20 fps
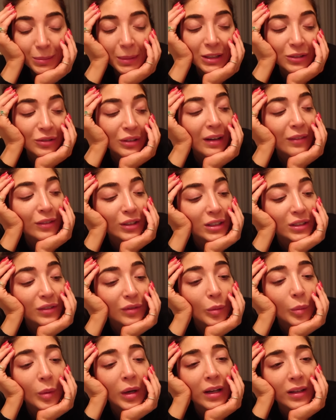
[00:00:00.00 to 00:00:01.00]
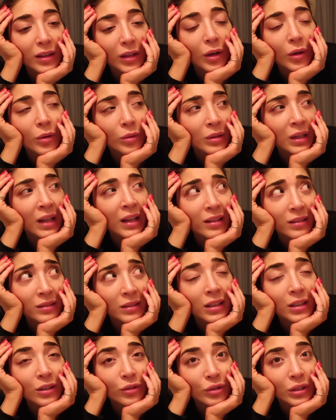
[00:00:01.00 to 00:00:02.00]
of my travel is for work though, like
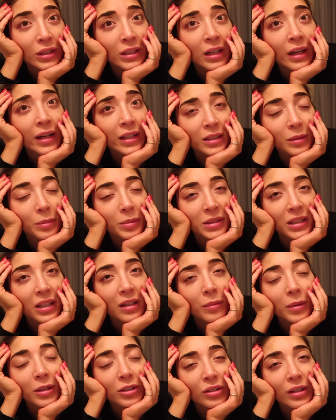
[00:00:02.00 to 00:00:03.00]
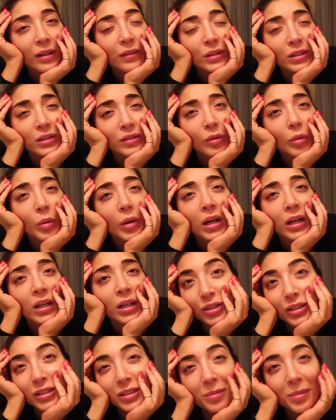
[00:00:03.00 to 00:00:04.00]
literally 90% of my travel is for work.
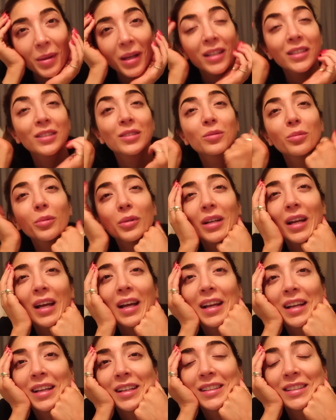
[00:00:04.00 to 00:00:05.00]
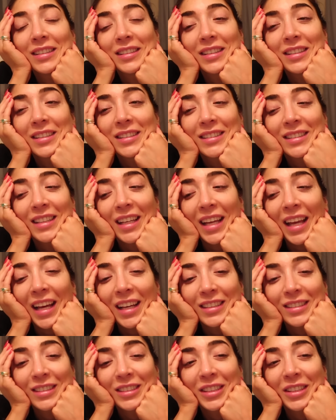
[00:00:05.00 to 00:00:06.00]
Just depends what I say
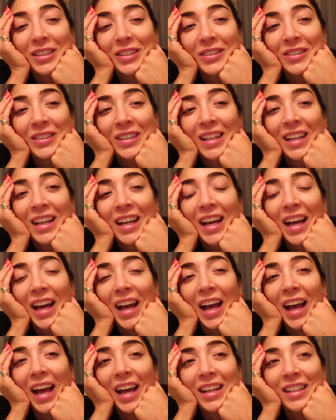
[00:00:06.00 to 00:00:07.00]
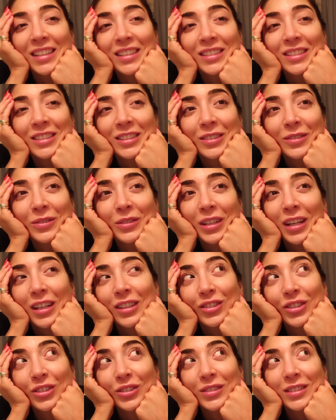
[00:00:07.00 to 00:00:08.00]
yes to and what I
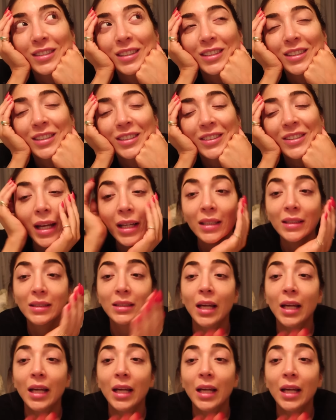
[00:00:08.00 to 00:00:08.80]
choose to do. It is